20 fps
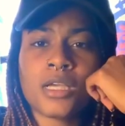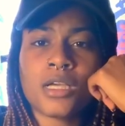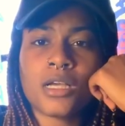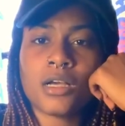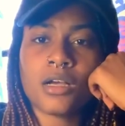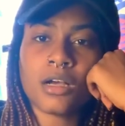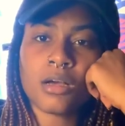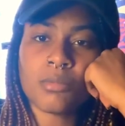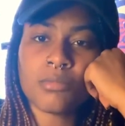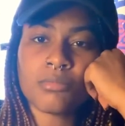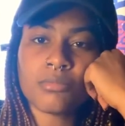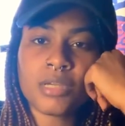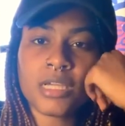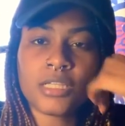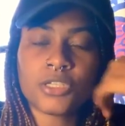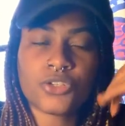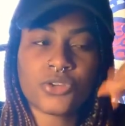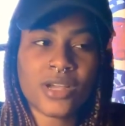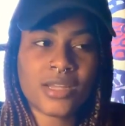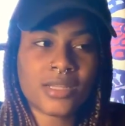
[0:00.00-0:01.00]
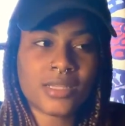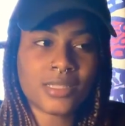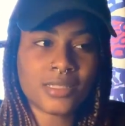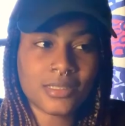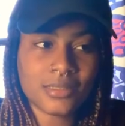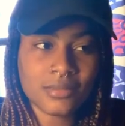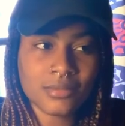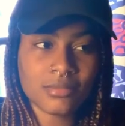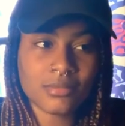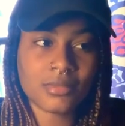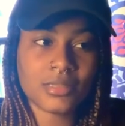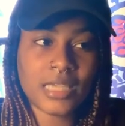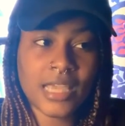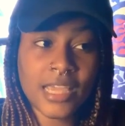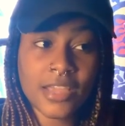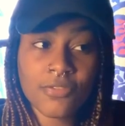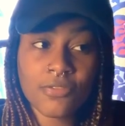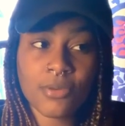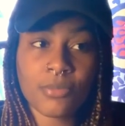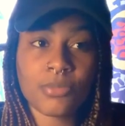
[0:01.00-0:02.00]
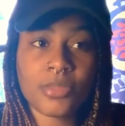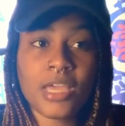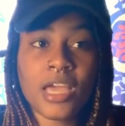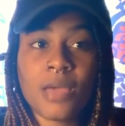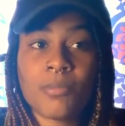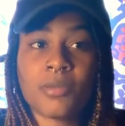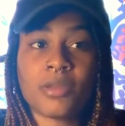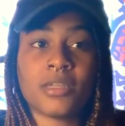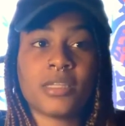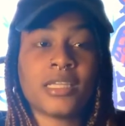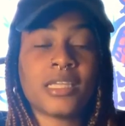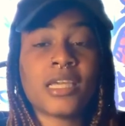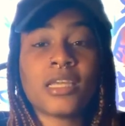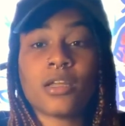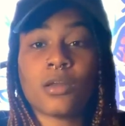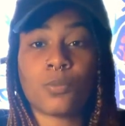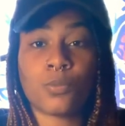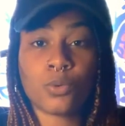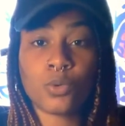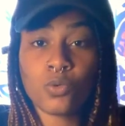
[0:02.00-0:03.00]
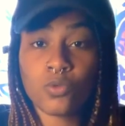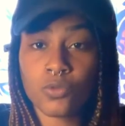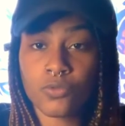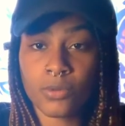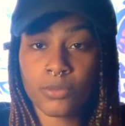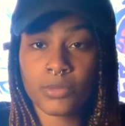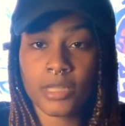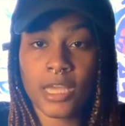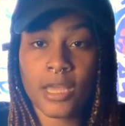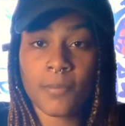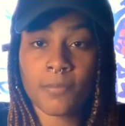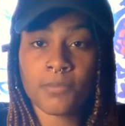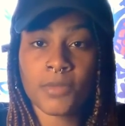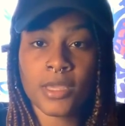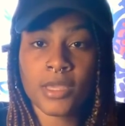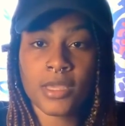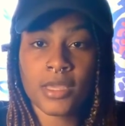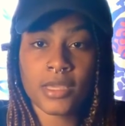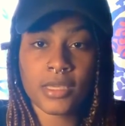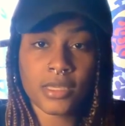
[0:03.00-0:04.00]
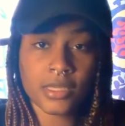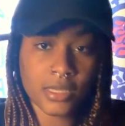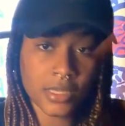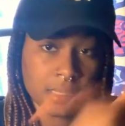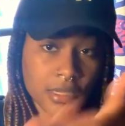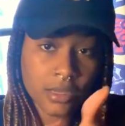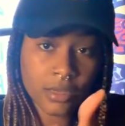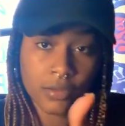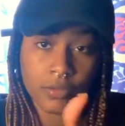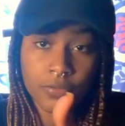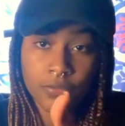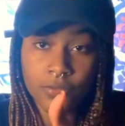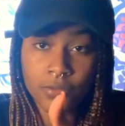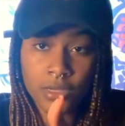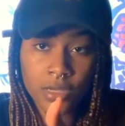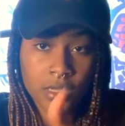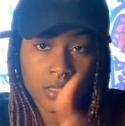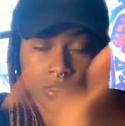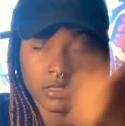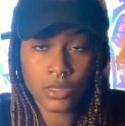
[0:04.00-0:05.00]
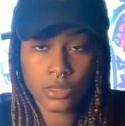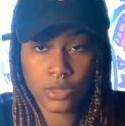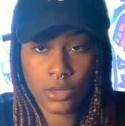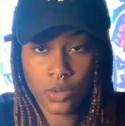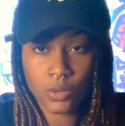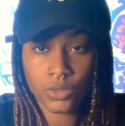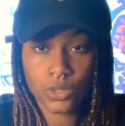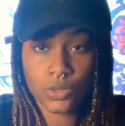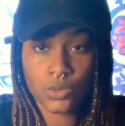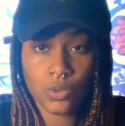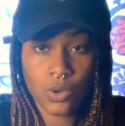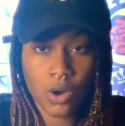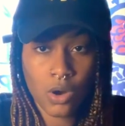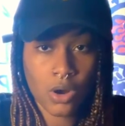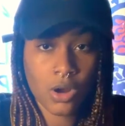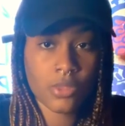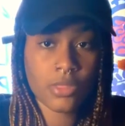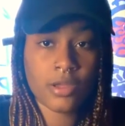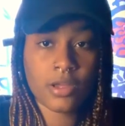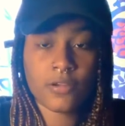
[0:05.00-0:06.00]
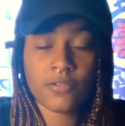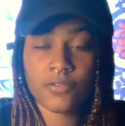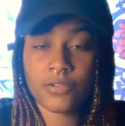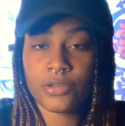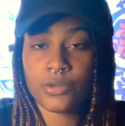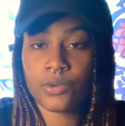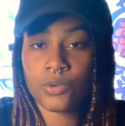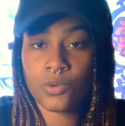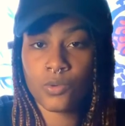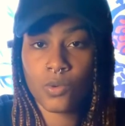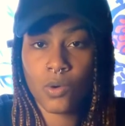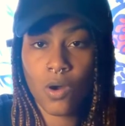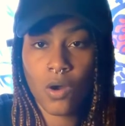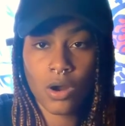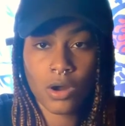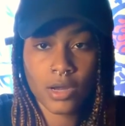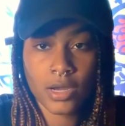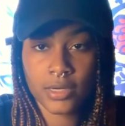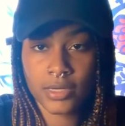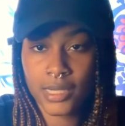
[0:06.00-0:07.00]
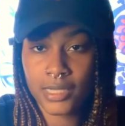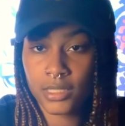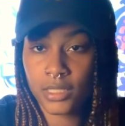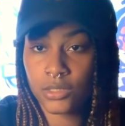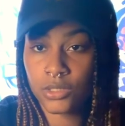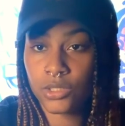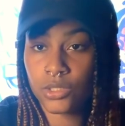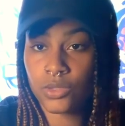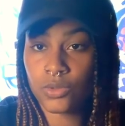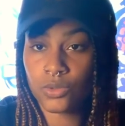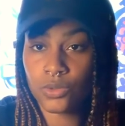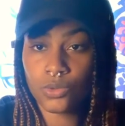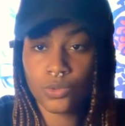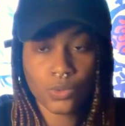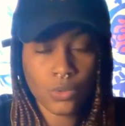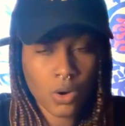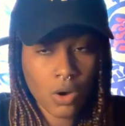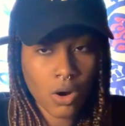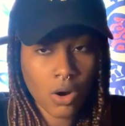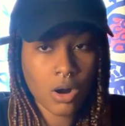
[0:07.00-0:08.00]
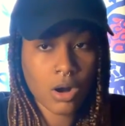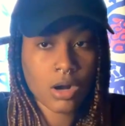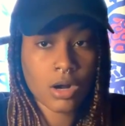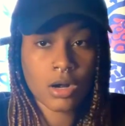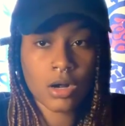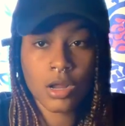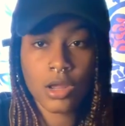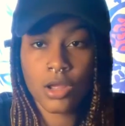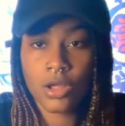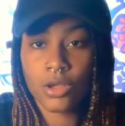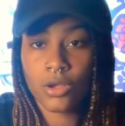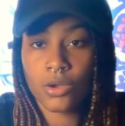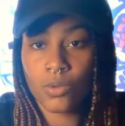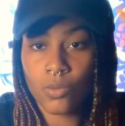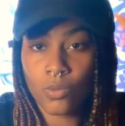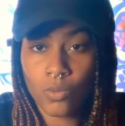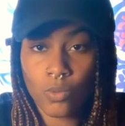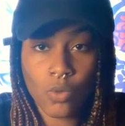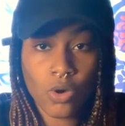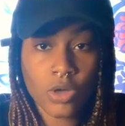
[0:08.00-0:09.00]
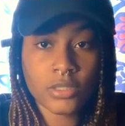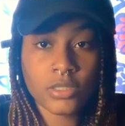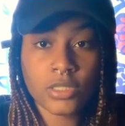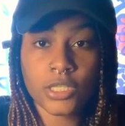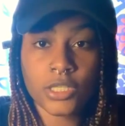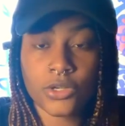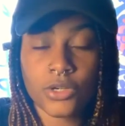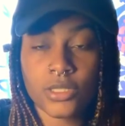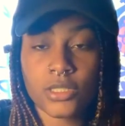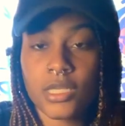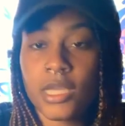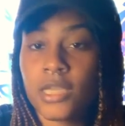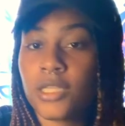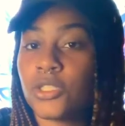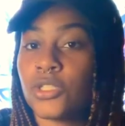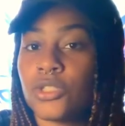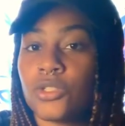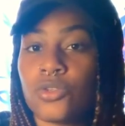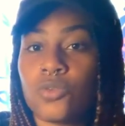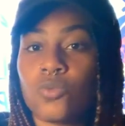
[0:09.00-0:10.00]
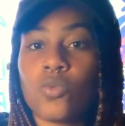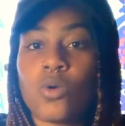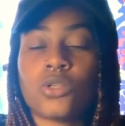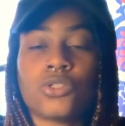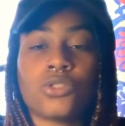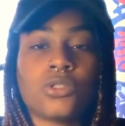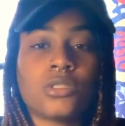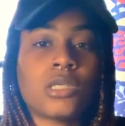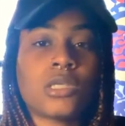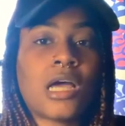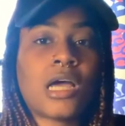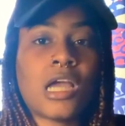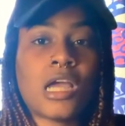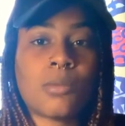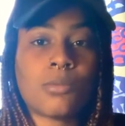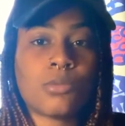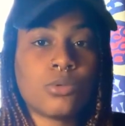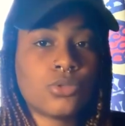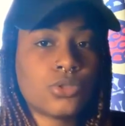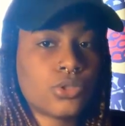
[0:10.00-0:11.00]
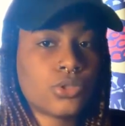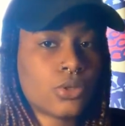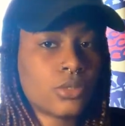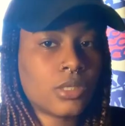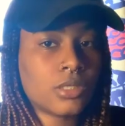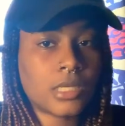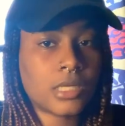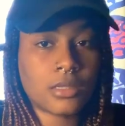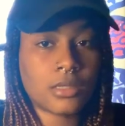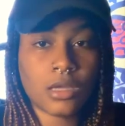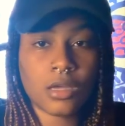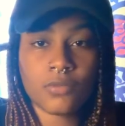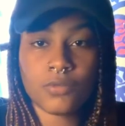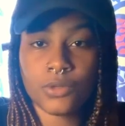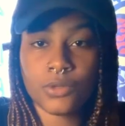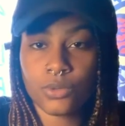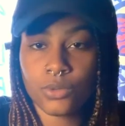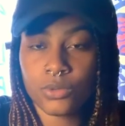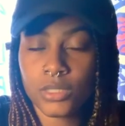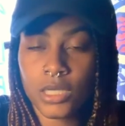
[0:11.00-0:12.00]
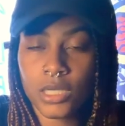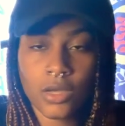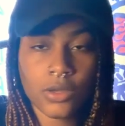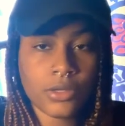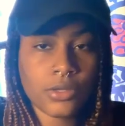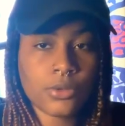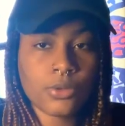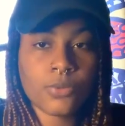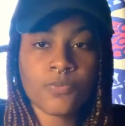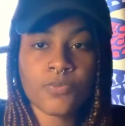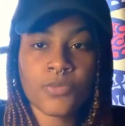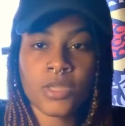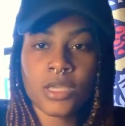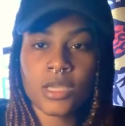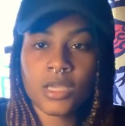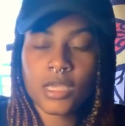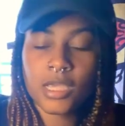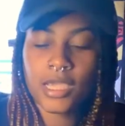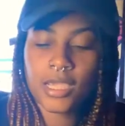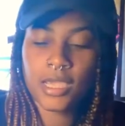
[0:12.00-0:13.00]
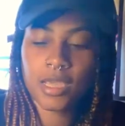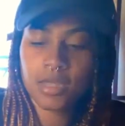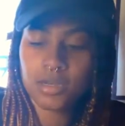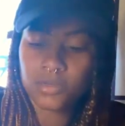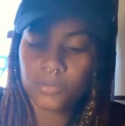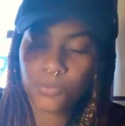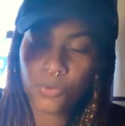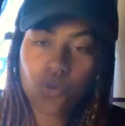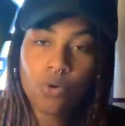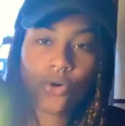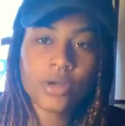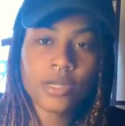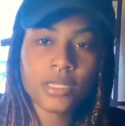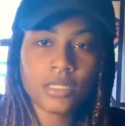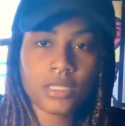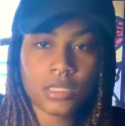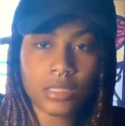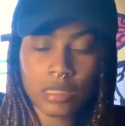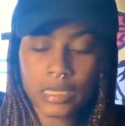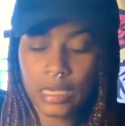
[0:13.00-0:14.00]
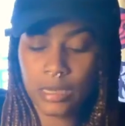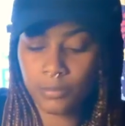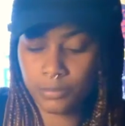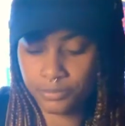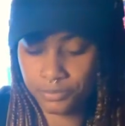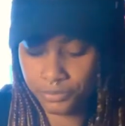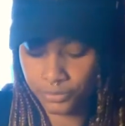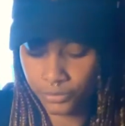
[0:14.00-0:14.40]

and try to take from them and get approval from them, give to those who are there for you, who are connecting to you, who are wanting your attention, who want your time, who show that they love you, who tell you, and pour into them.